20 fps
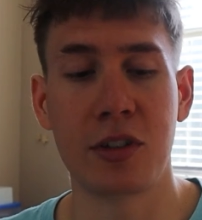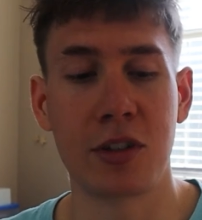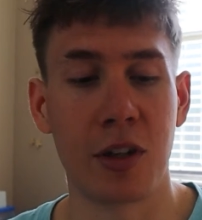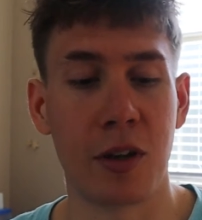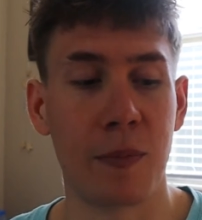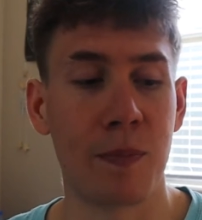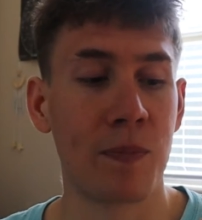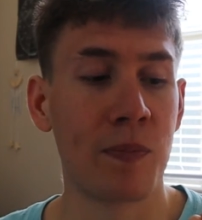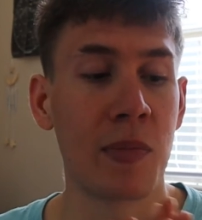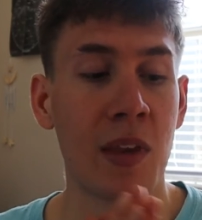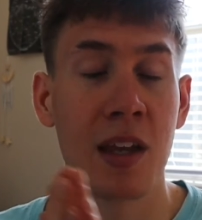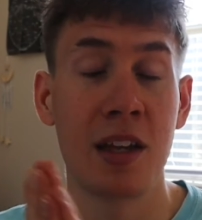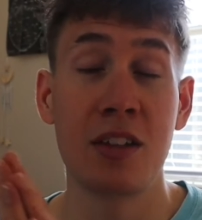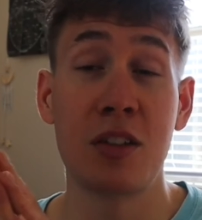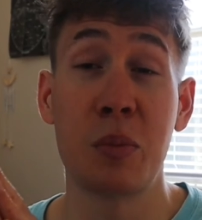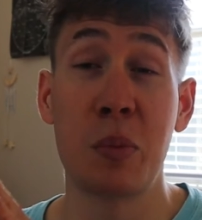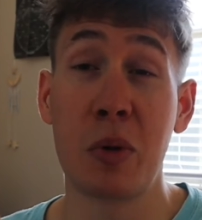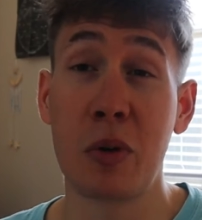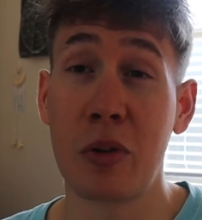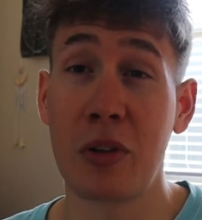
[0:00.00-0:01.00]
So
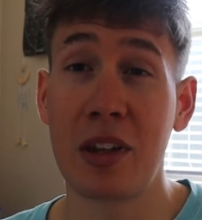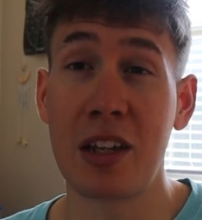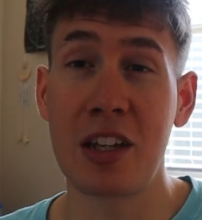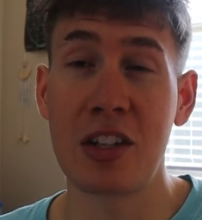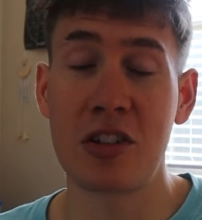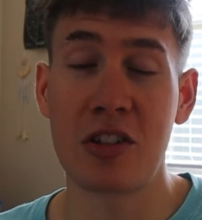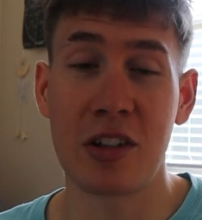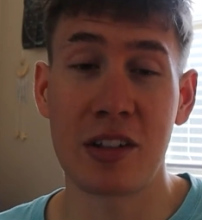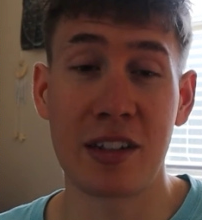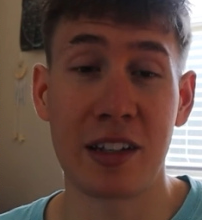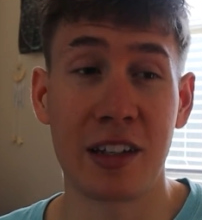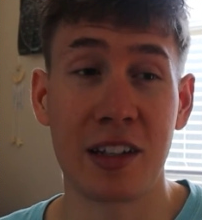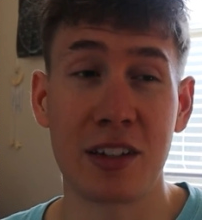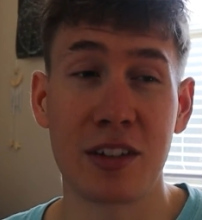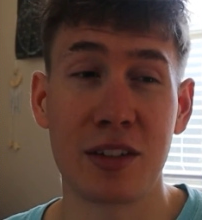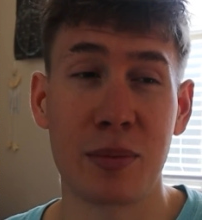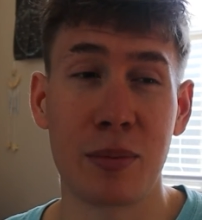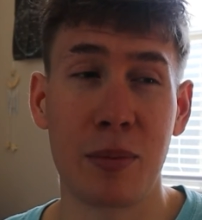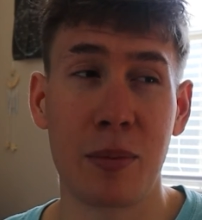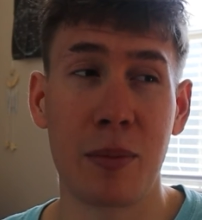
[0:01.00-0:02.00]
it's been really interesting.
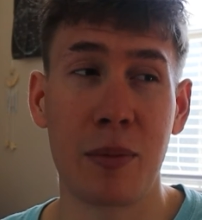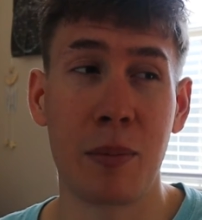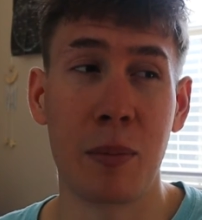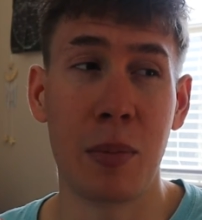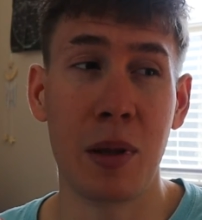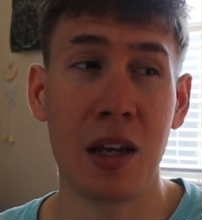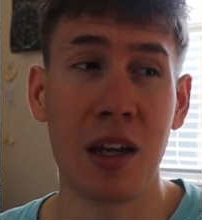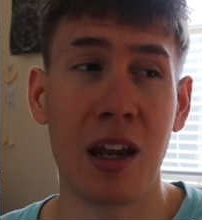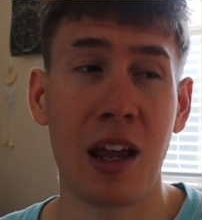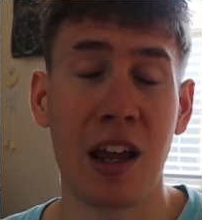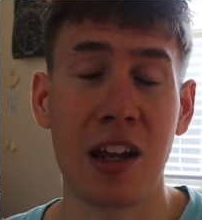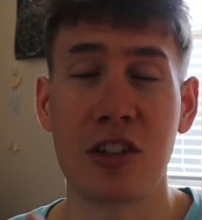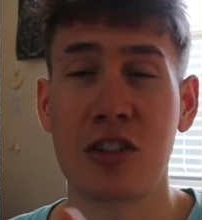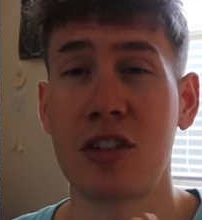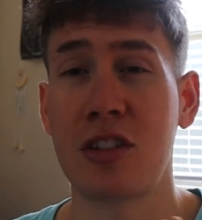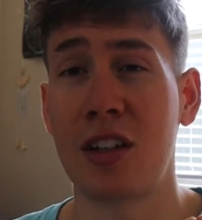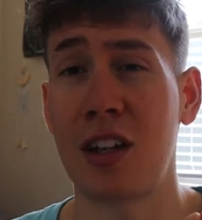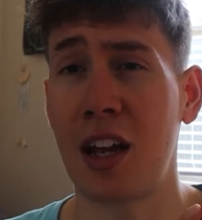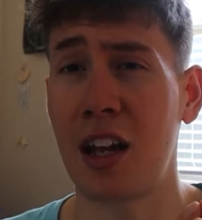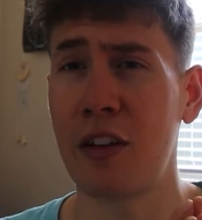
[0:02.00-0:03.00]
It's been
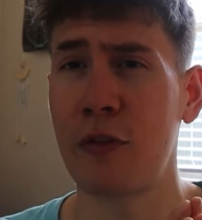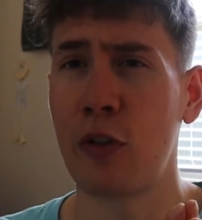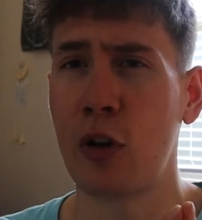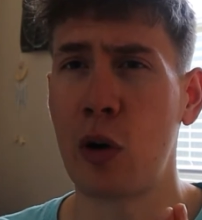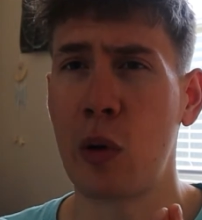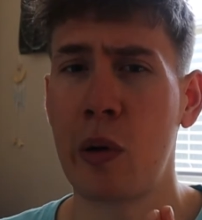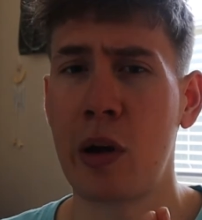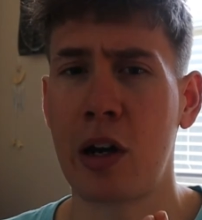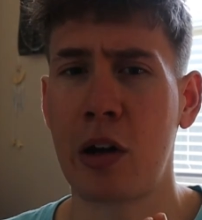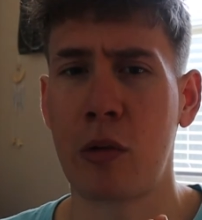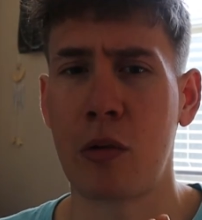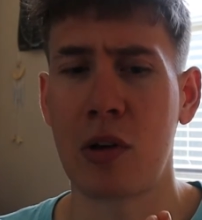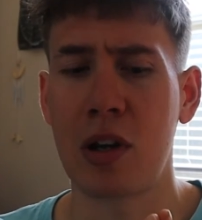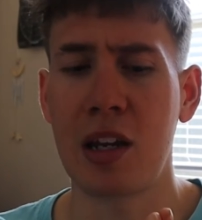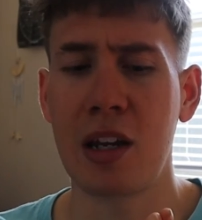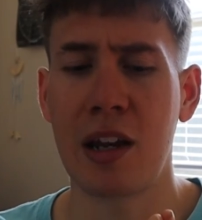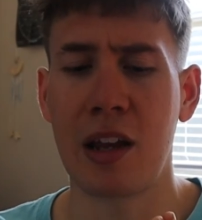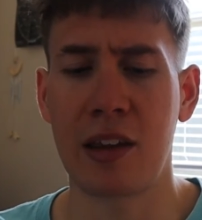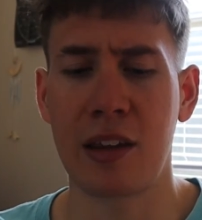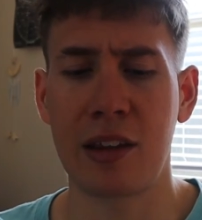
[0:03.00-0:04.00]
actually kind of a quick
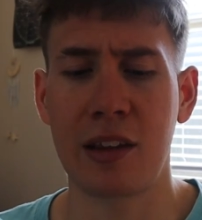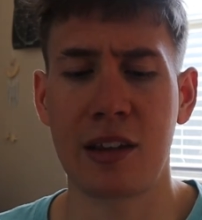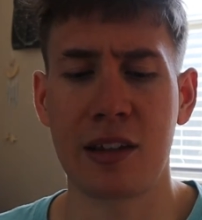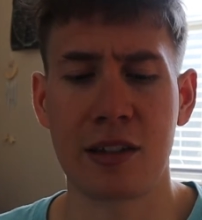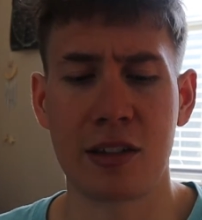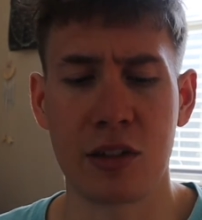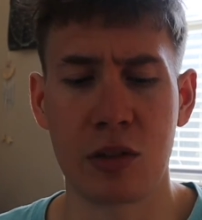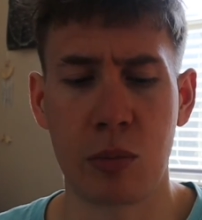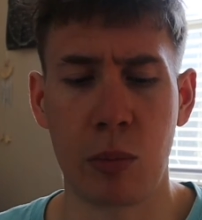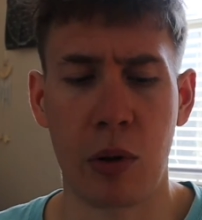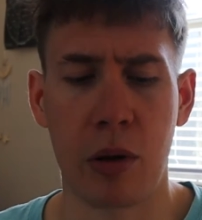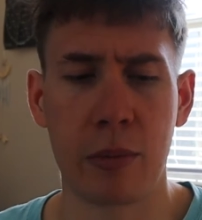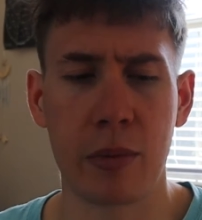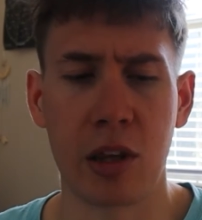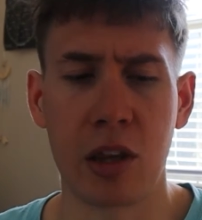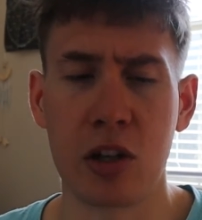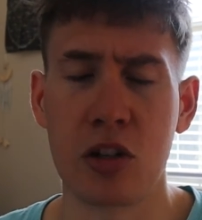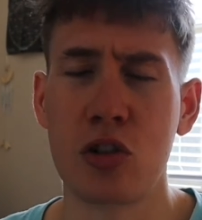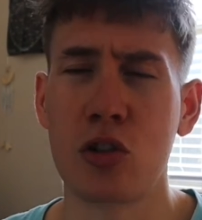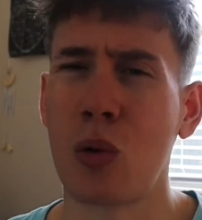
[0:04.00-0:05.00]
read. I think this is
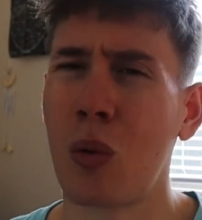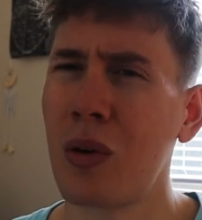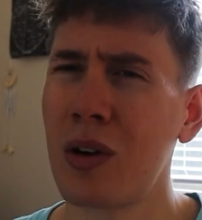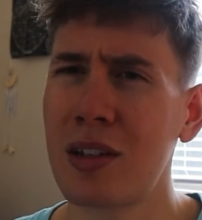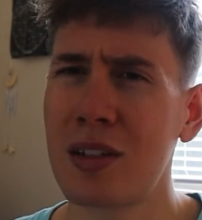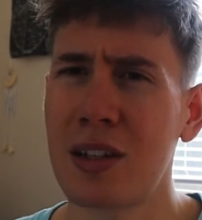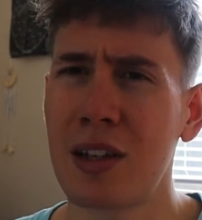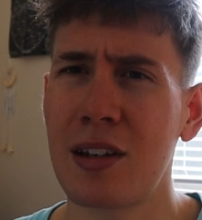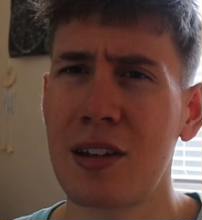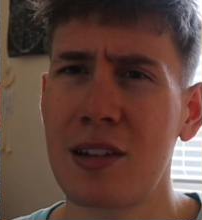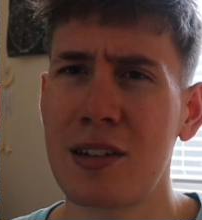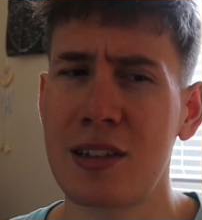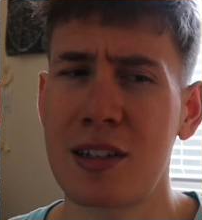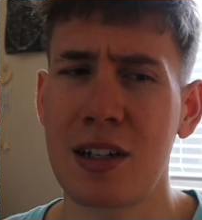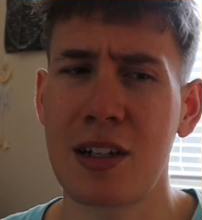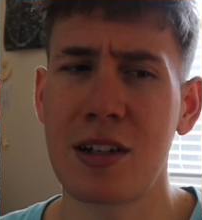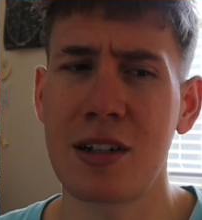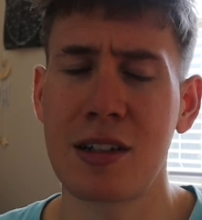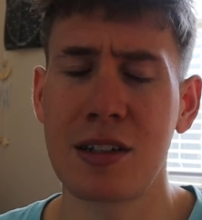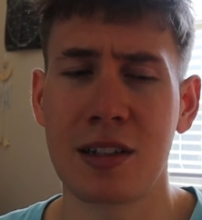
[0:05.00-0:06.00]
probably the shortest of the
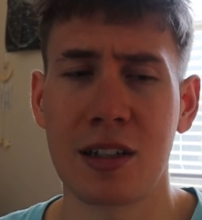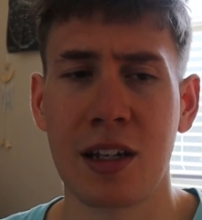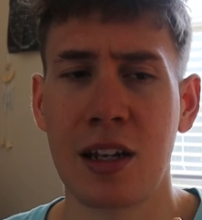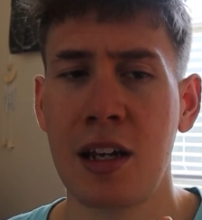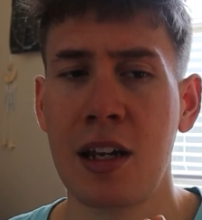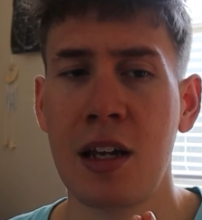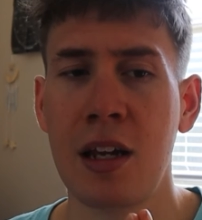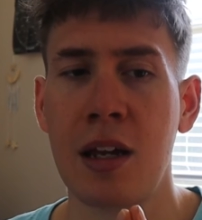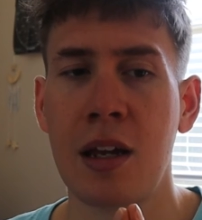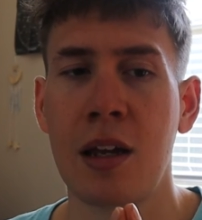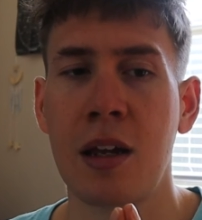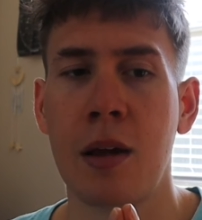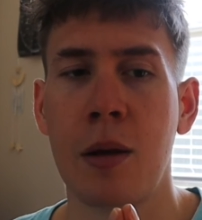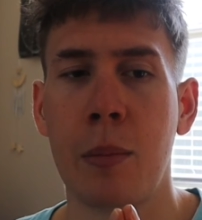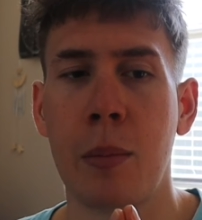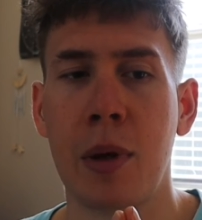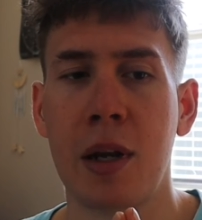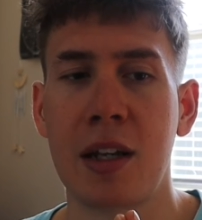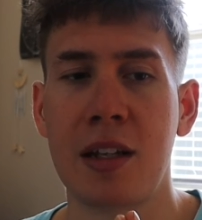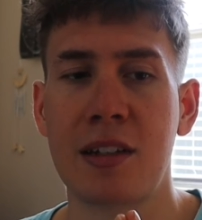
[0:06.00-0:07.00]
series,
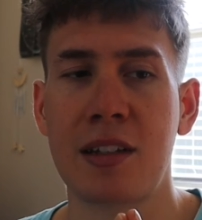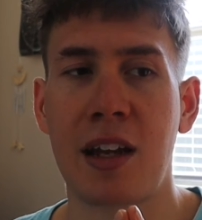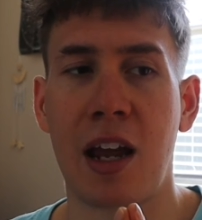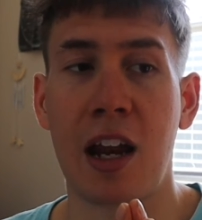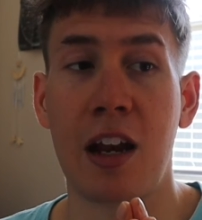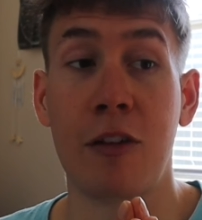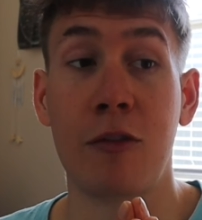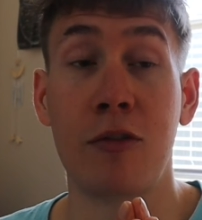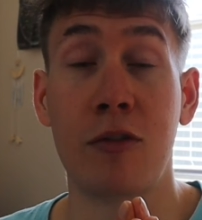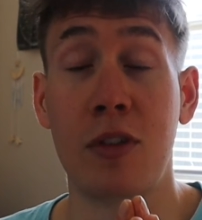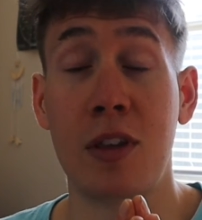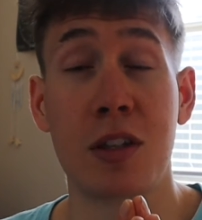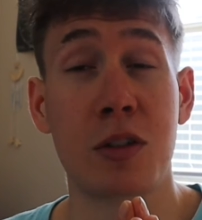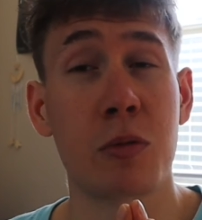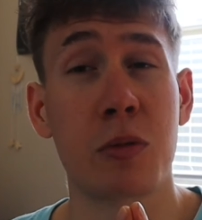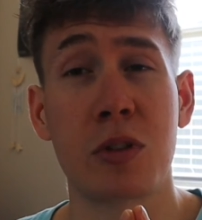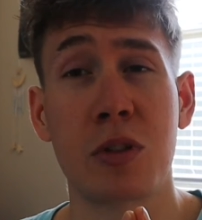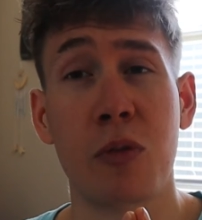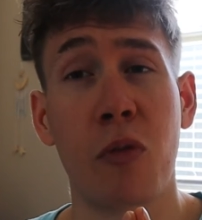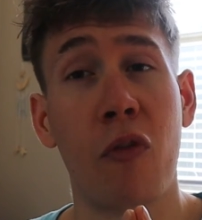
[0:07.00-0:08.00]
but it's kind of, this
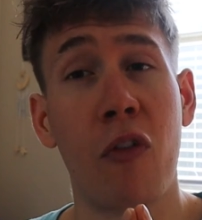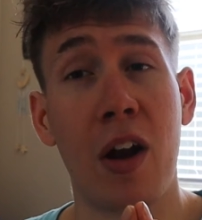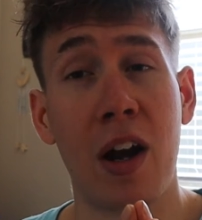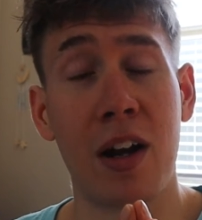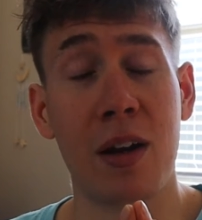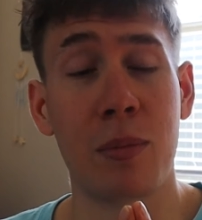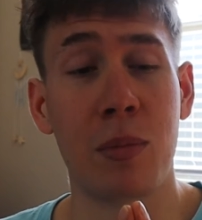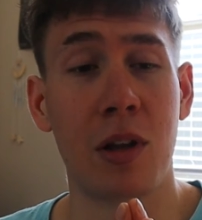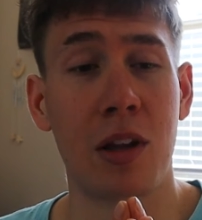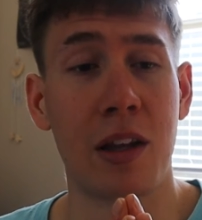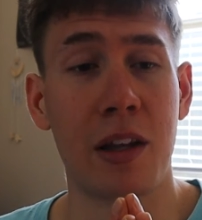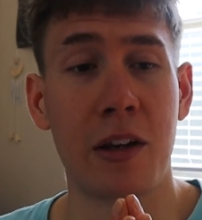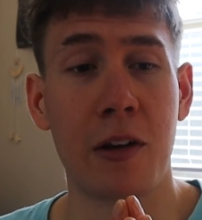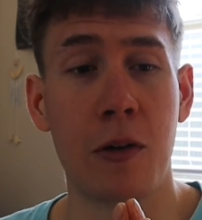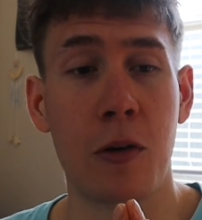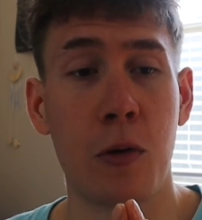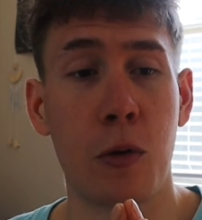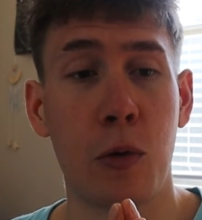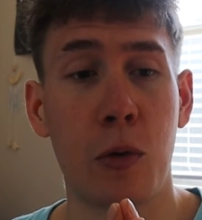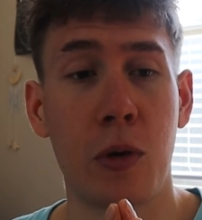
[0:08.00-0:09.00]
one's very
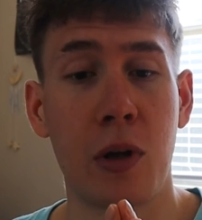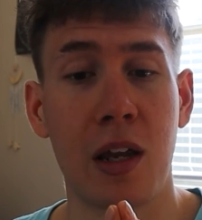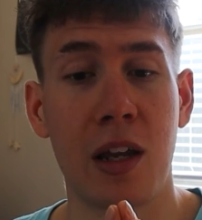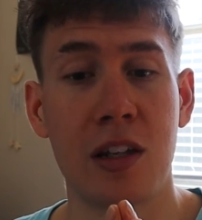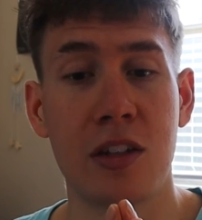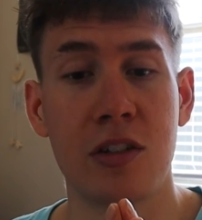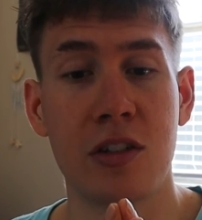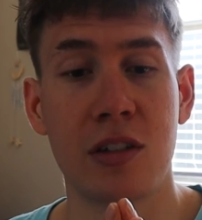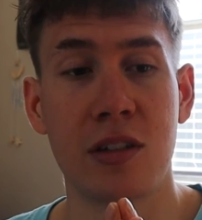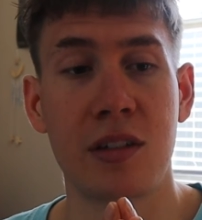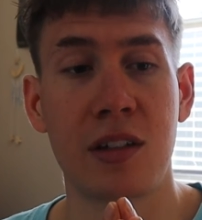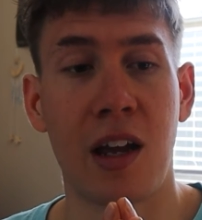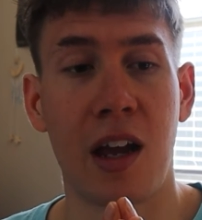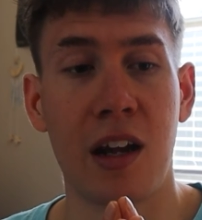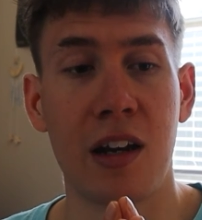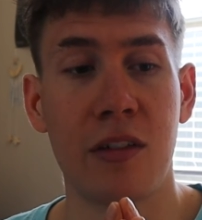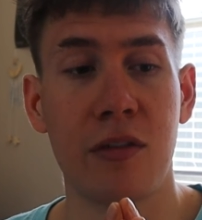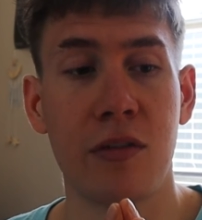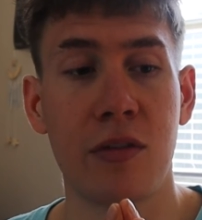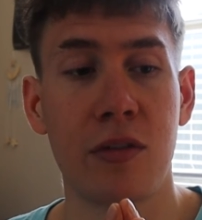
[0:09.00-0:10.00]
political and just
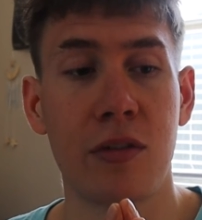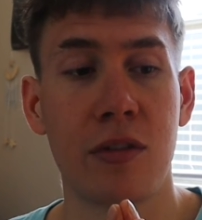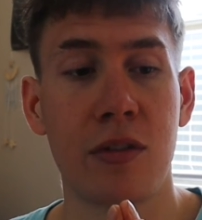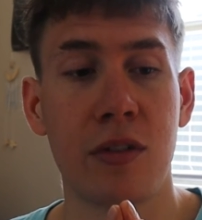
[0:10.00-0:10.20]
kind of,